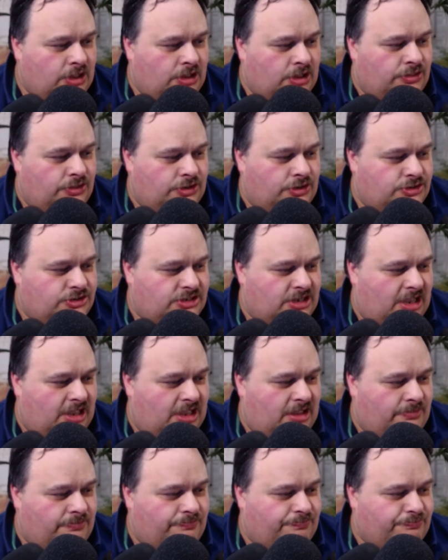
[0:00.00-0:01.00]
There's
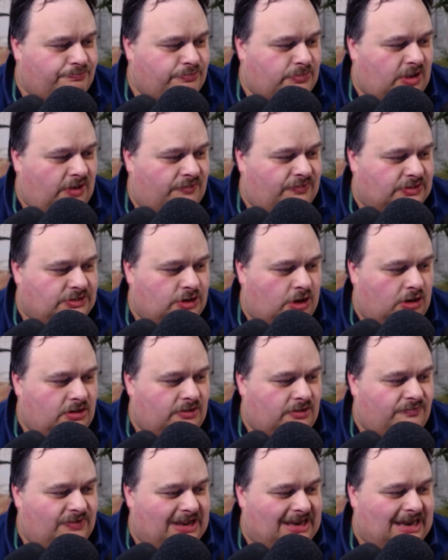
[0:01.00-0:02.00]
a
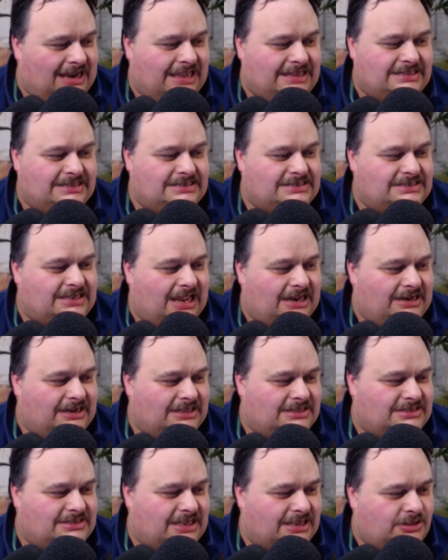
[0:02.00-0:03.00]
photography lighting set.
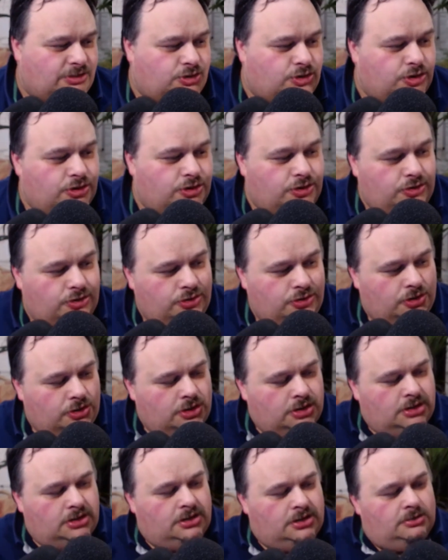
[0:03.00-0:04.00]
It's like two
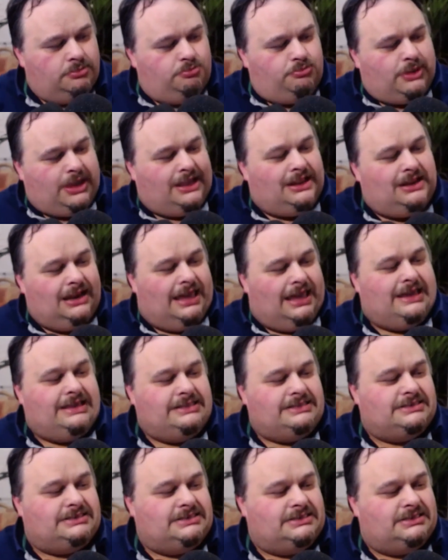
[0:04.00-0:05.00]
big
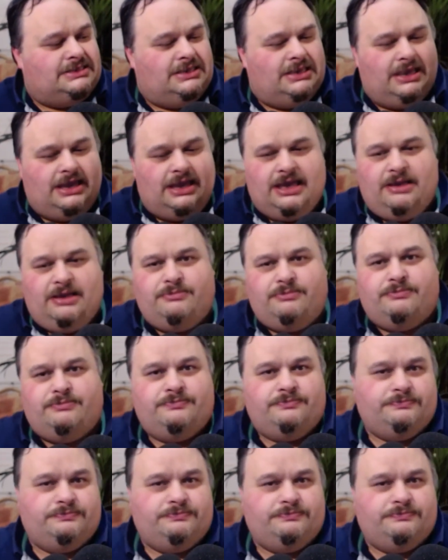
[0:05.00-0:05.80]
lights, and